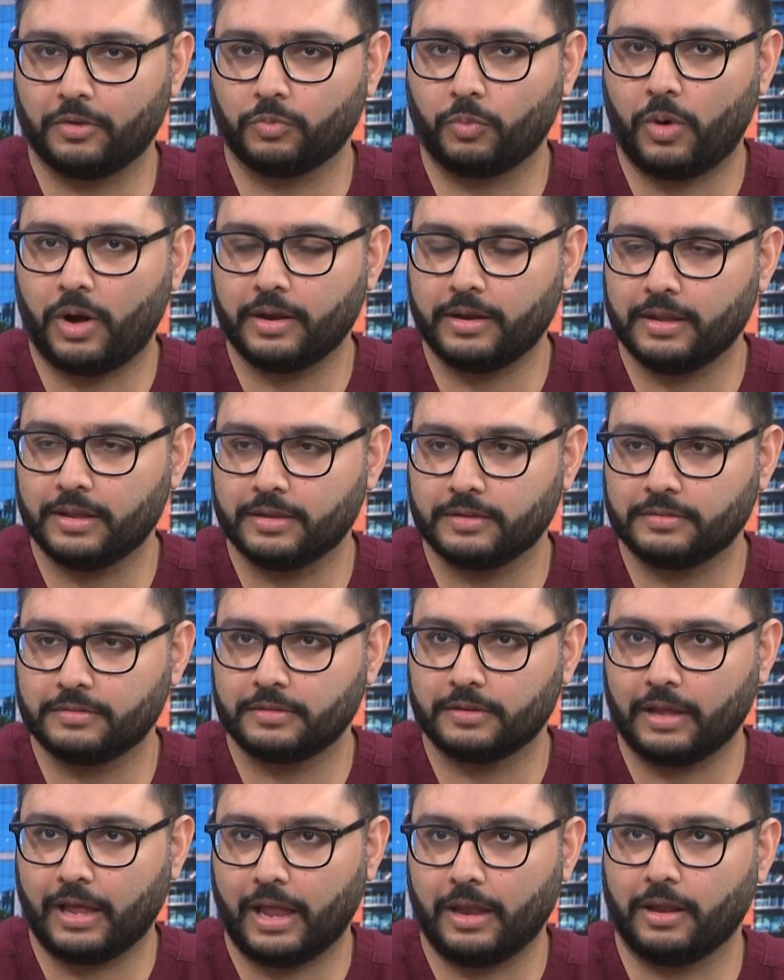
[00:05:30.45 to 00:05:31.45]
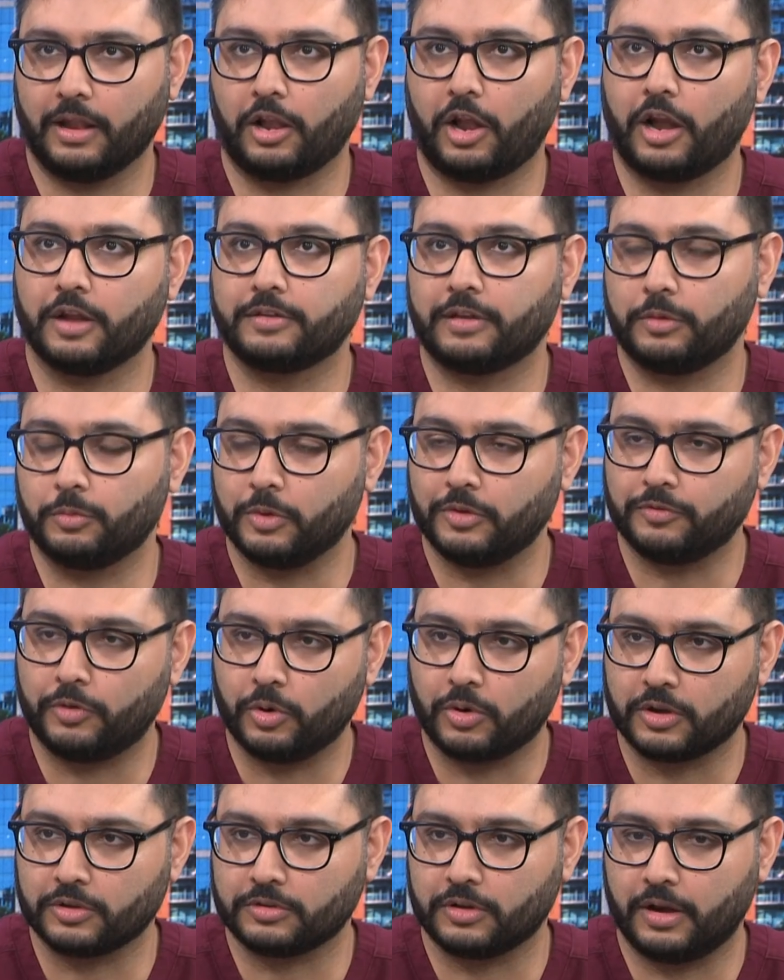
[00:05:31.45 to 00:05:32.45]
One is, and a lot of times we
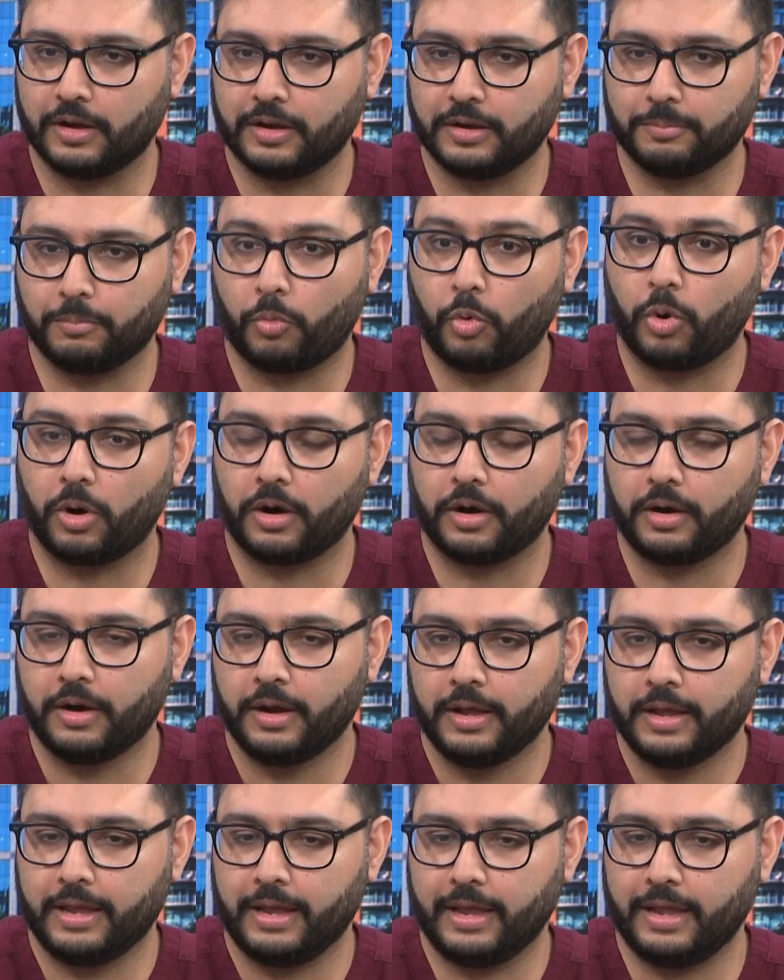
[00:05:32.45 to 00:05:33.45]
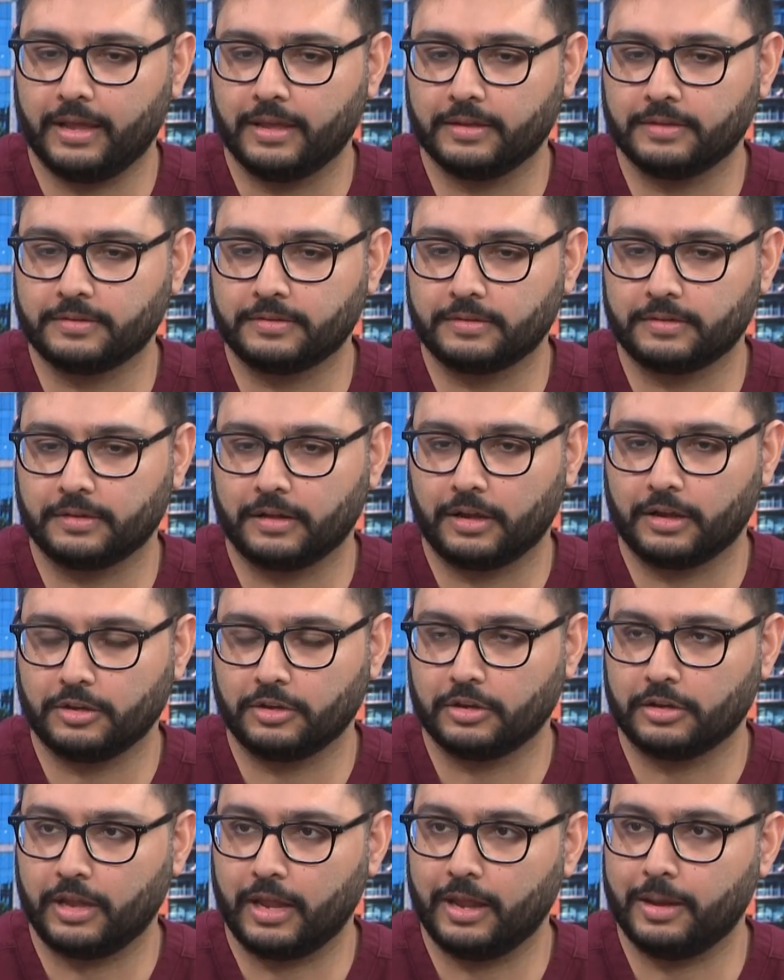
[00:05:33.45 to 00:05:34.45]
focus on it more, is
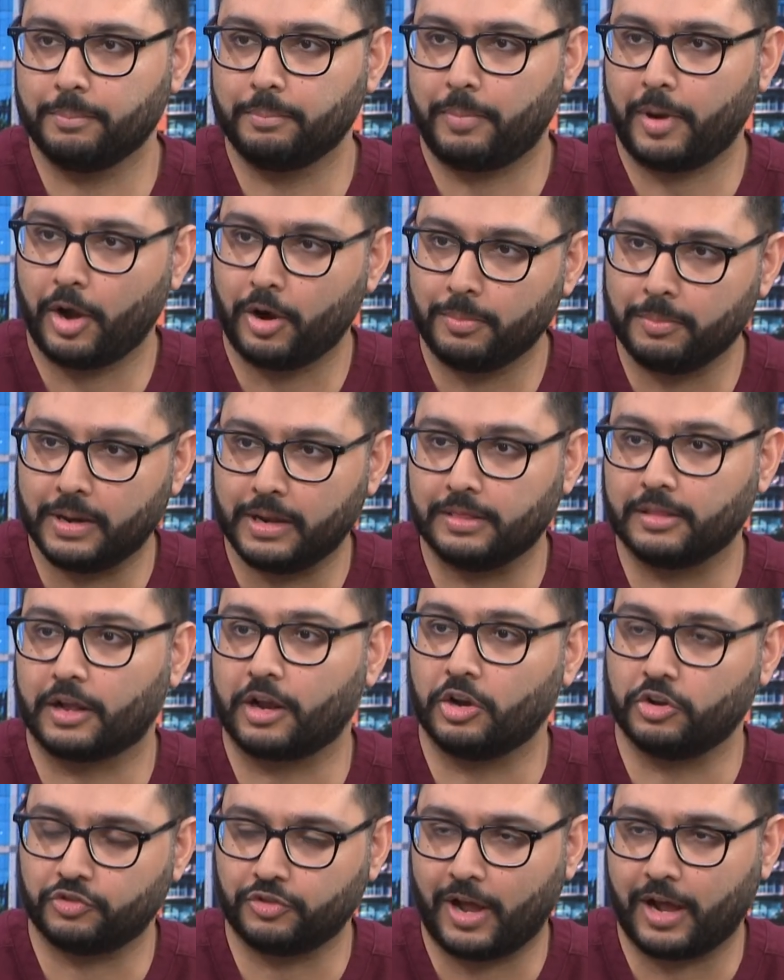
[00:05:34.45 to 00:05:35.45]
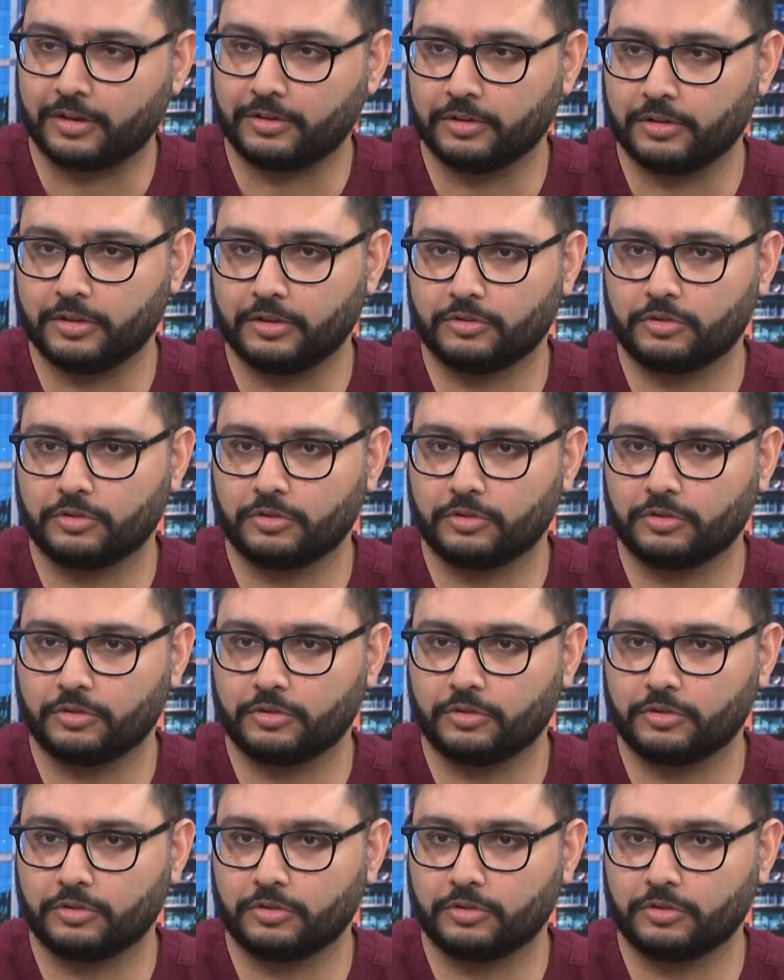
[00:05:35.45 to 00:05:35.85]
impairment in the contractility.